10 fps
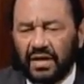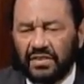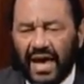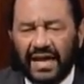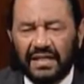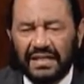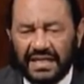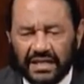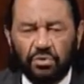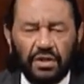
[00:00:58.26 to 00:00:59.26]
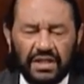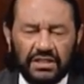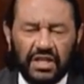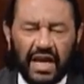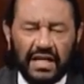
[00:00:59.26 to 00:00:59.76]
that literally
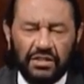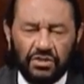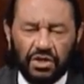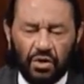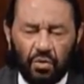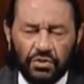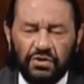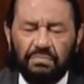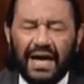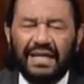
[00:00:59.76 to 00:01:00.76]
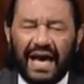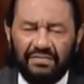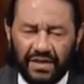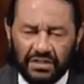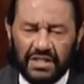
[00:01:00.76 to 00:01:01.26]
changed the course of my
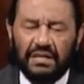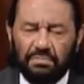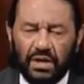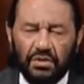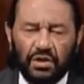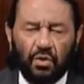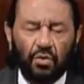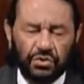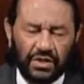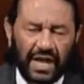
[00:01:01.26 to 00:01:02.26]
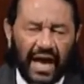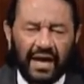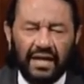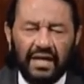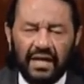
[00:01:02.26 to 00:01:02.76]
life and set me on the course that
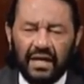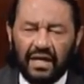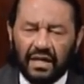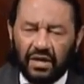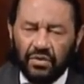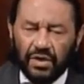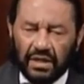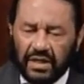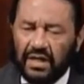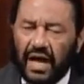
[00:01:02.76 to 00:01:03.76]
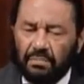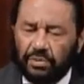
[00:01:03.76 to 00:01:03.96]
I currently am